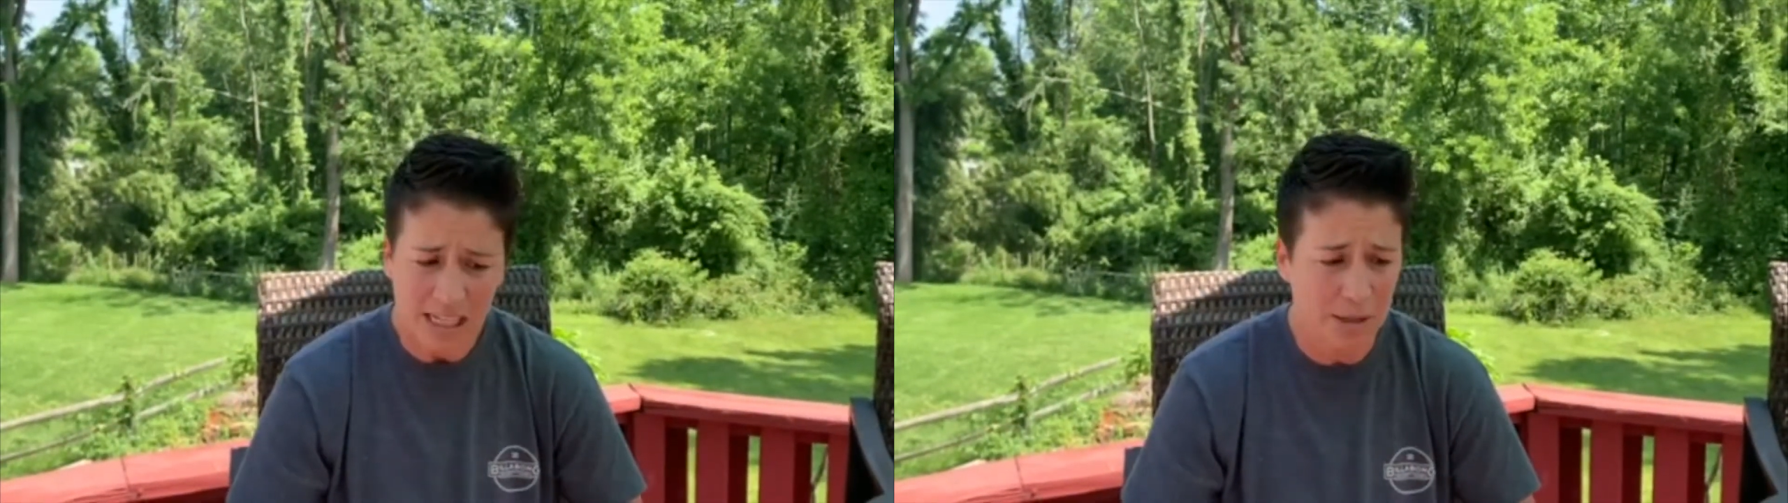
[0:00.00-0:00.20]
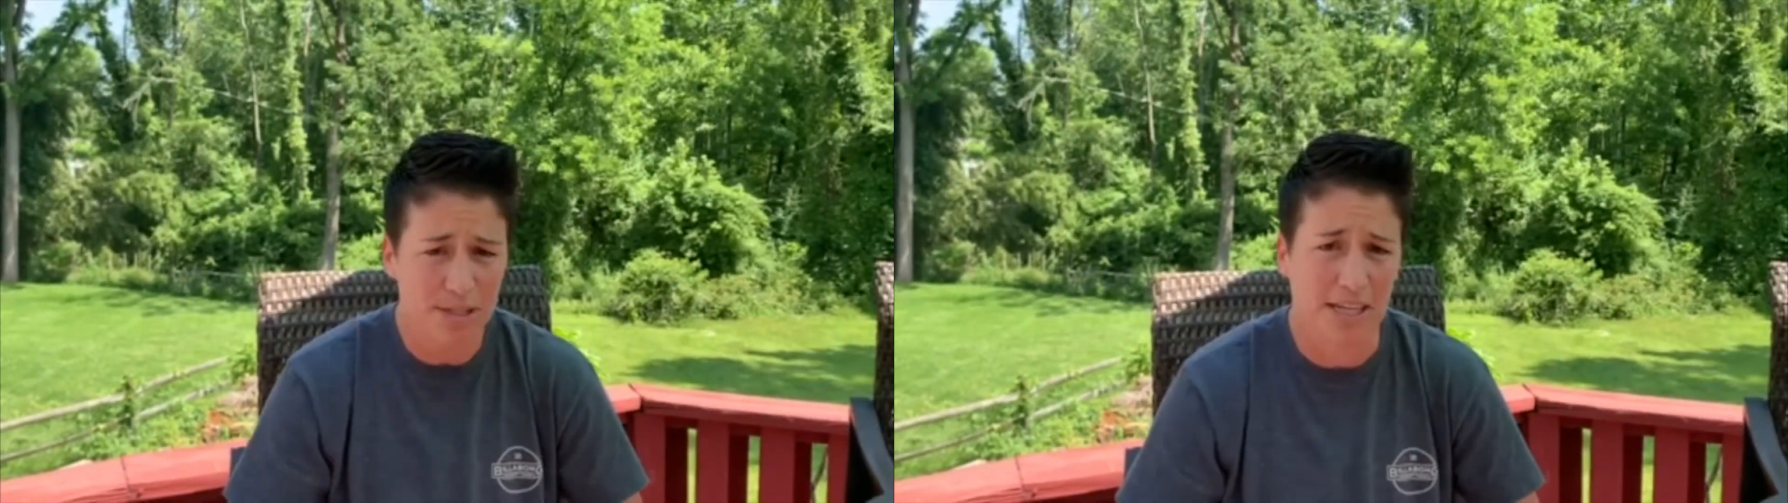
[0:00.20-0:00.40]

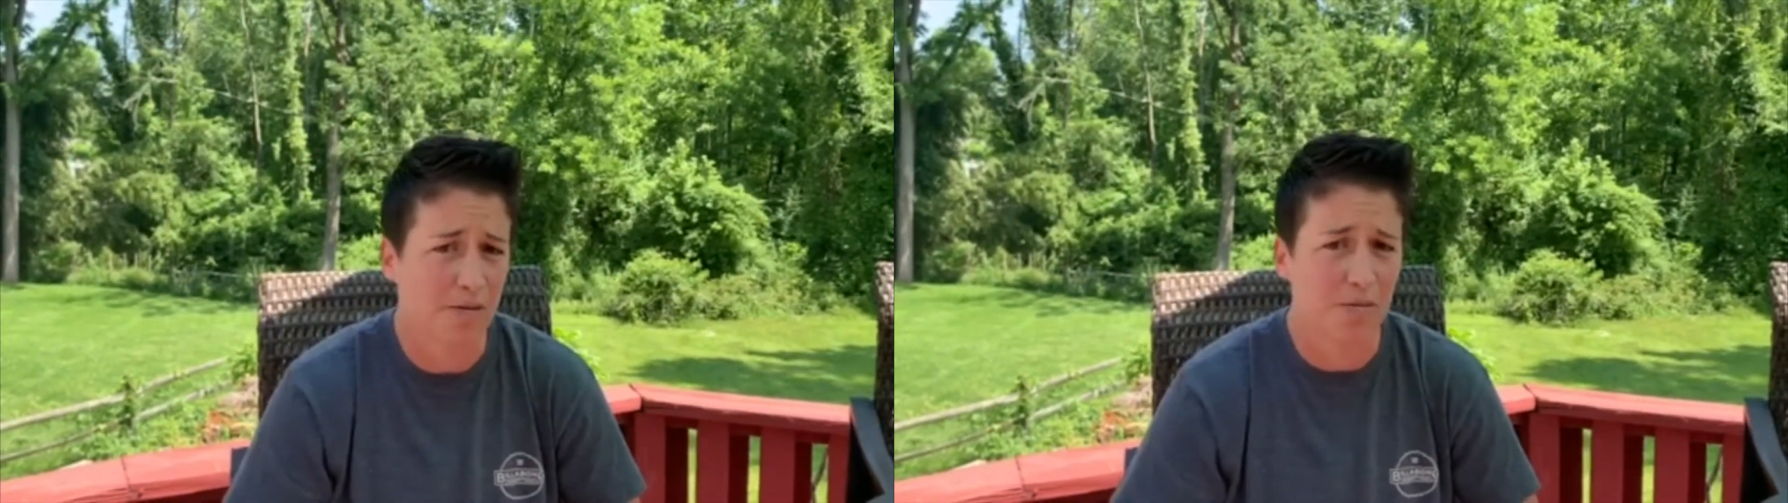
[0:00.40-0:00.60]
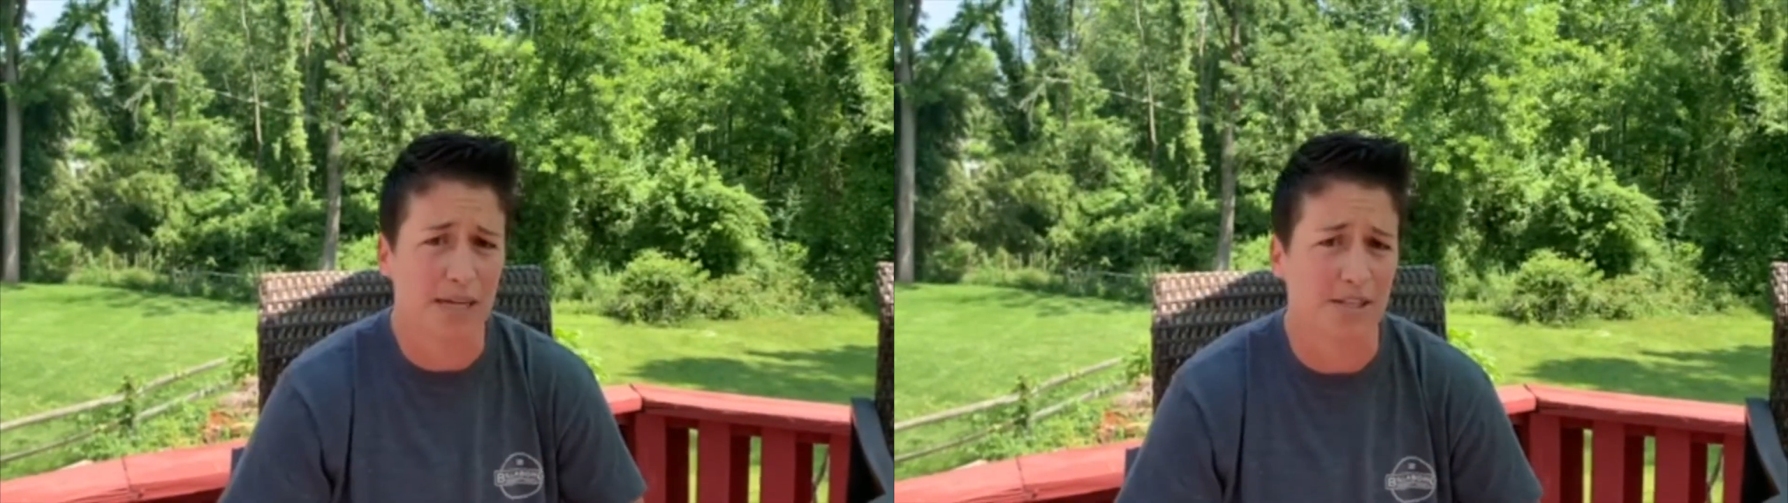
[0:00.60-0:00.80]
He was
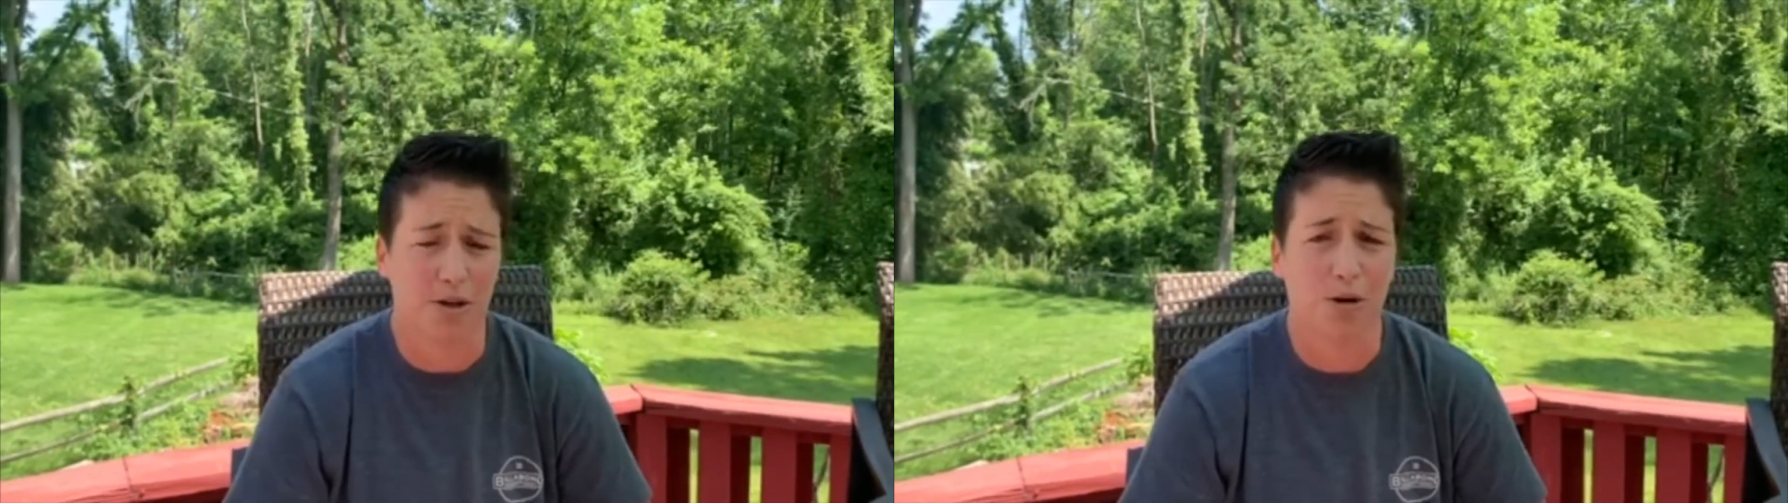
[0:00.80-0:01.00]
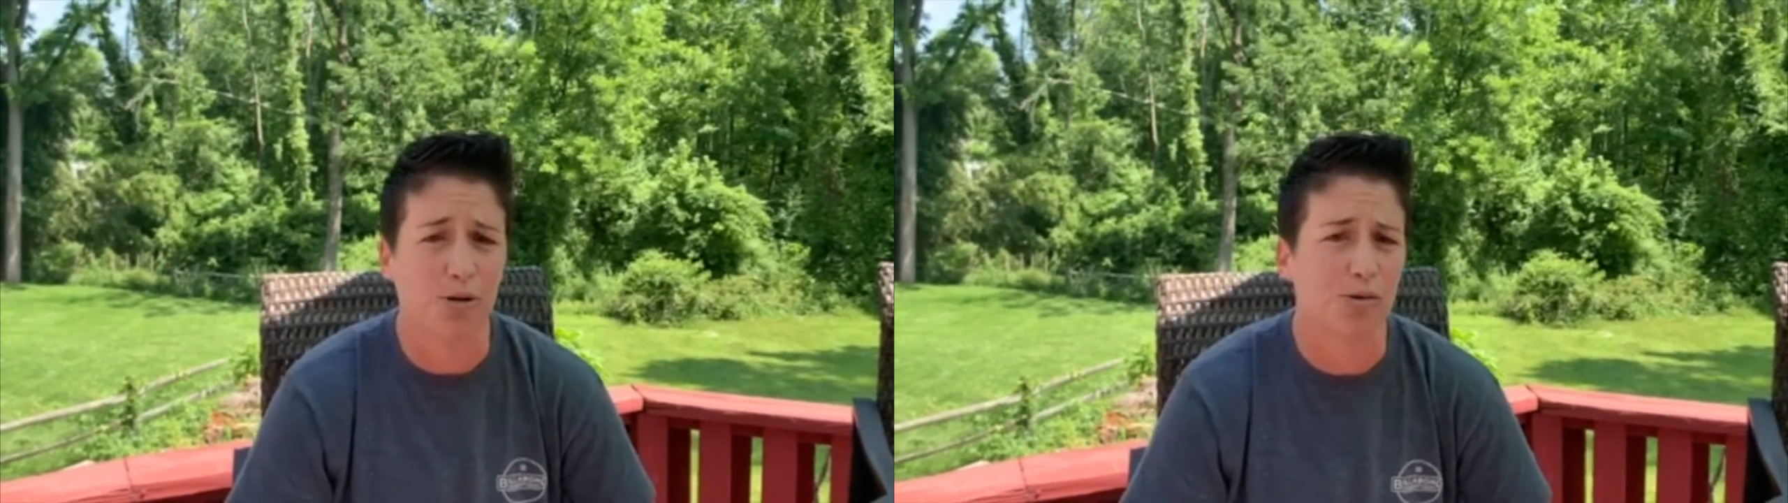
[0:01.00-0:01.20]
there for me as
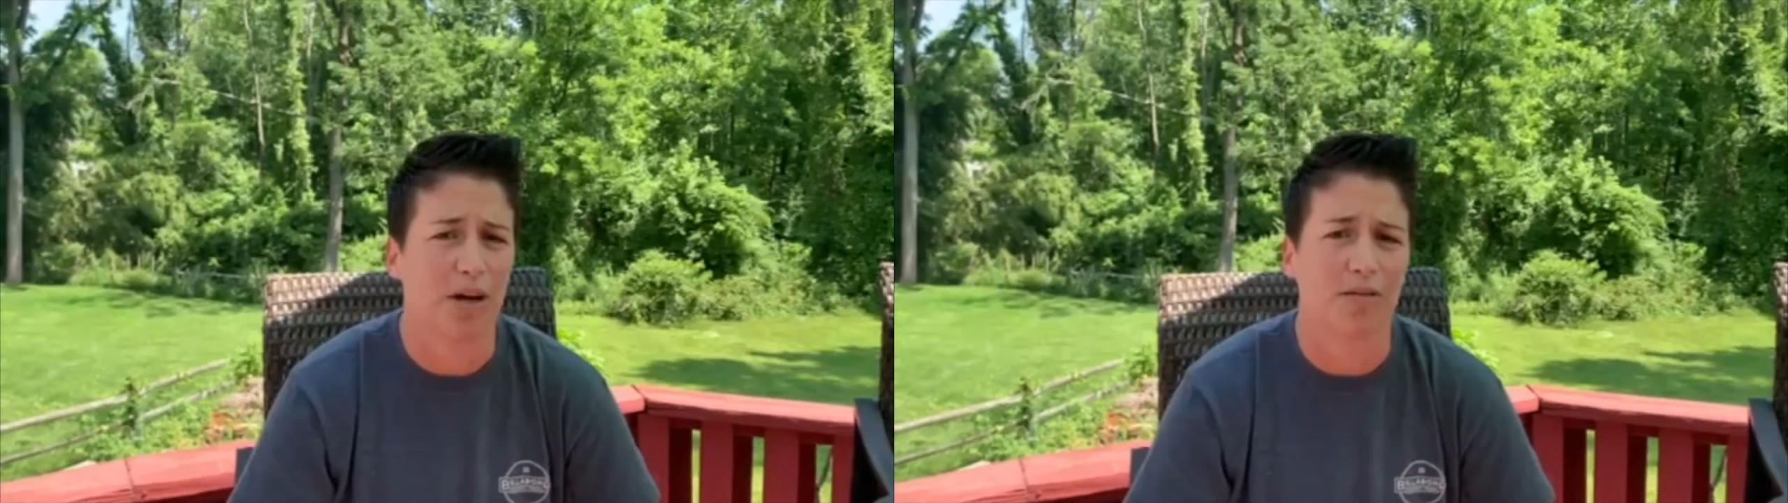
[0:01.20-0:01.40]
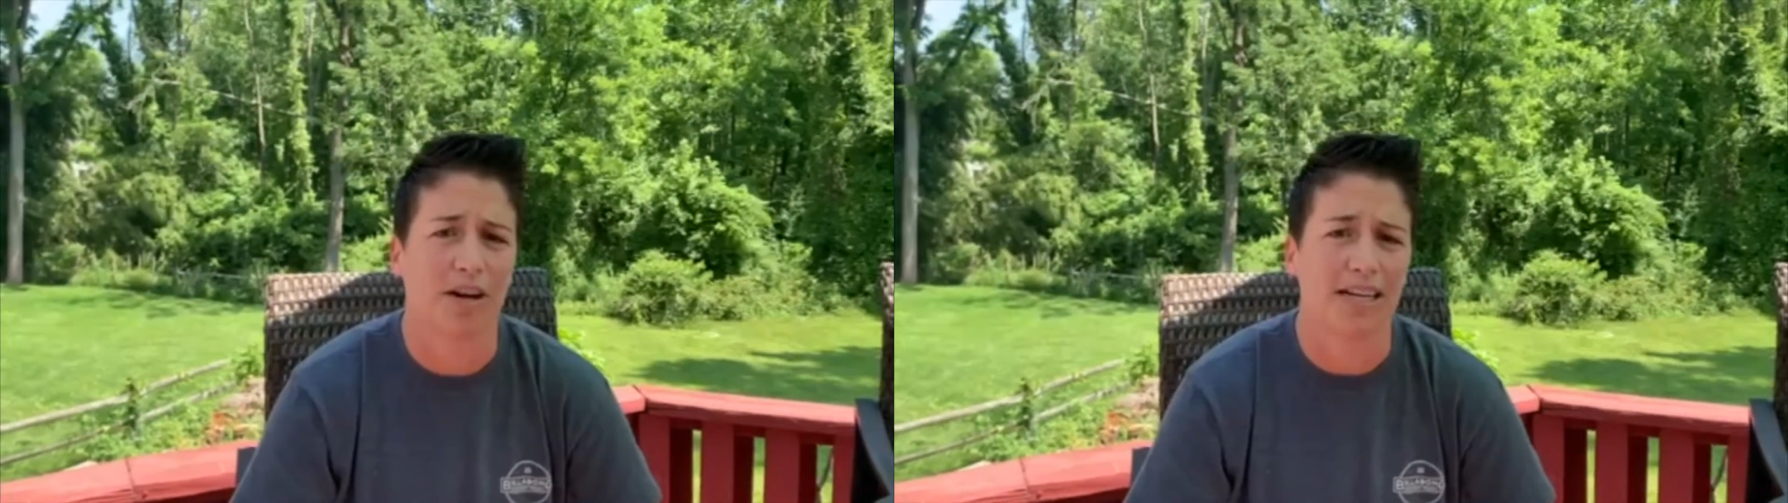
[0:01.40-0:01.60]
a coach
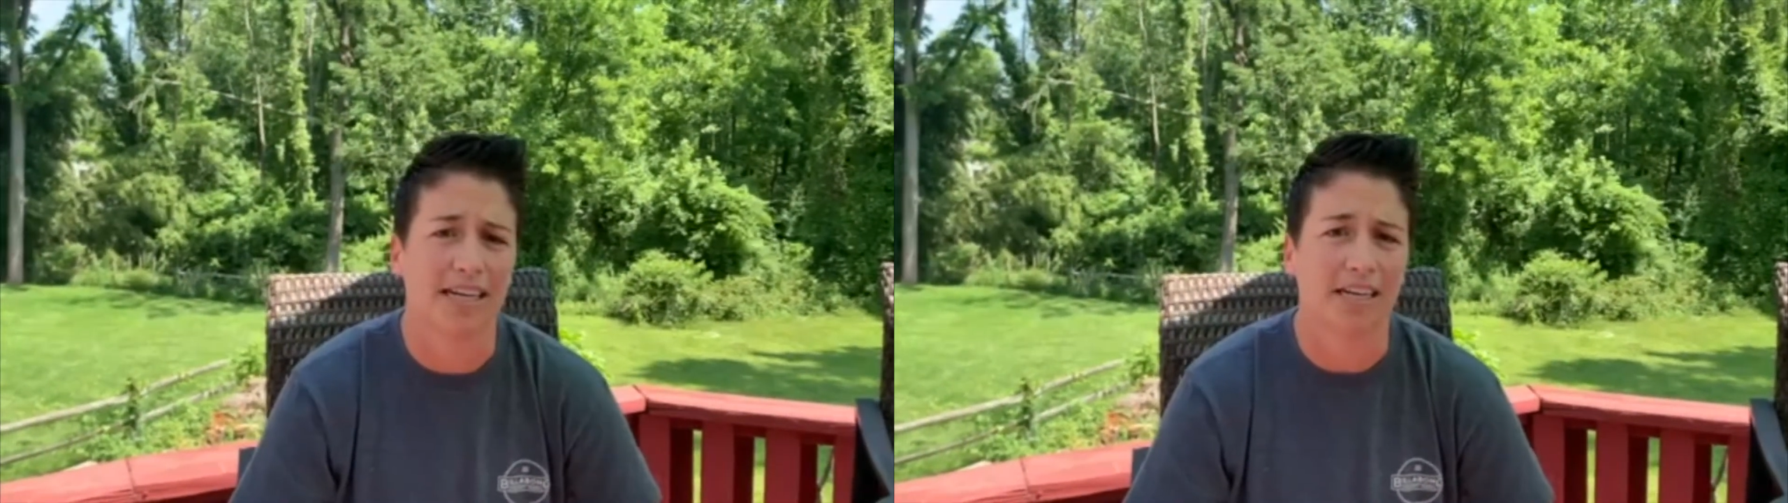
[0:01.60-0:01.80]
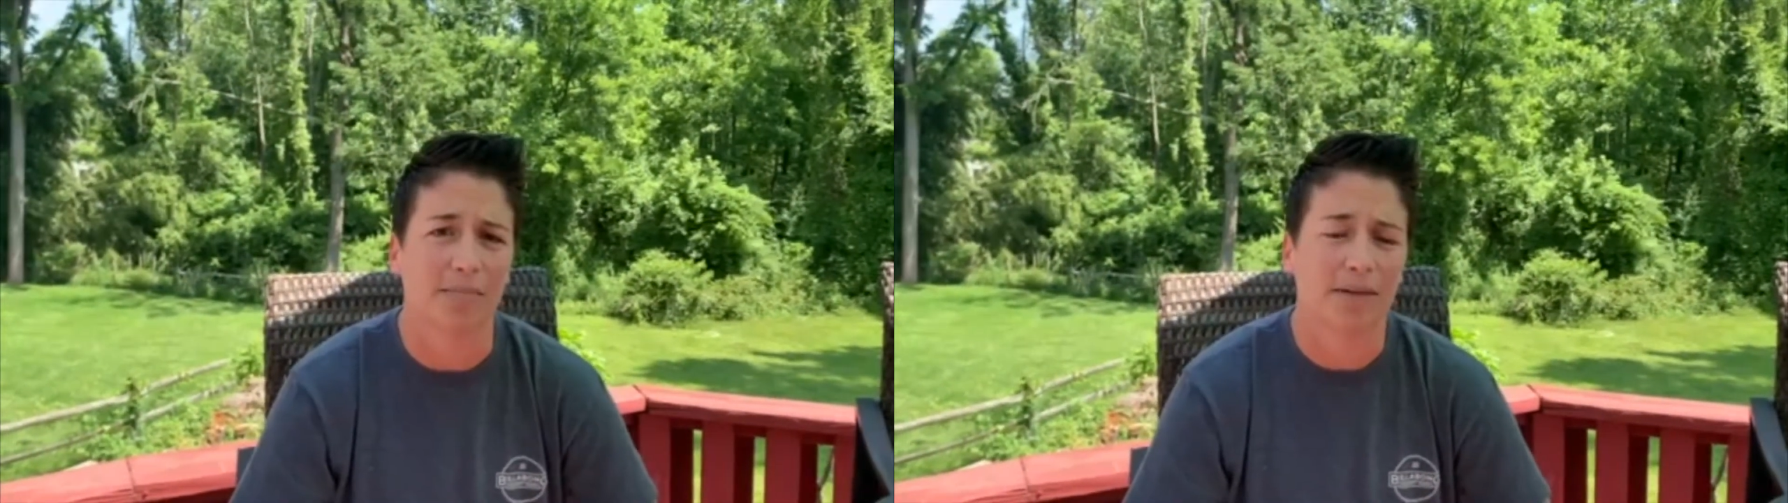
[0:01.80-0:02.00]
whenever I
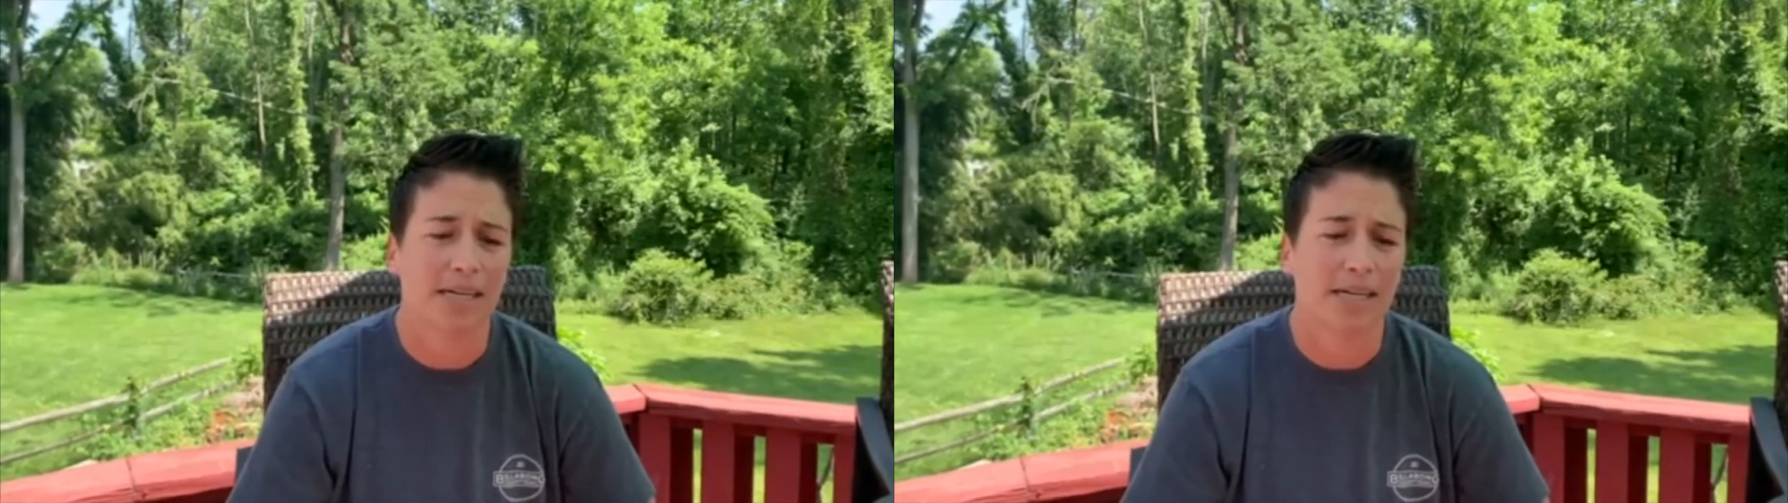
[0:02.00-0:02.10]
needed him.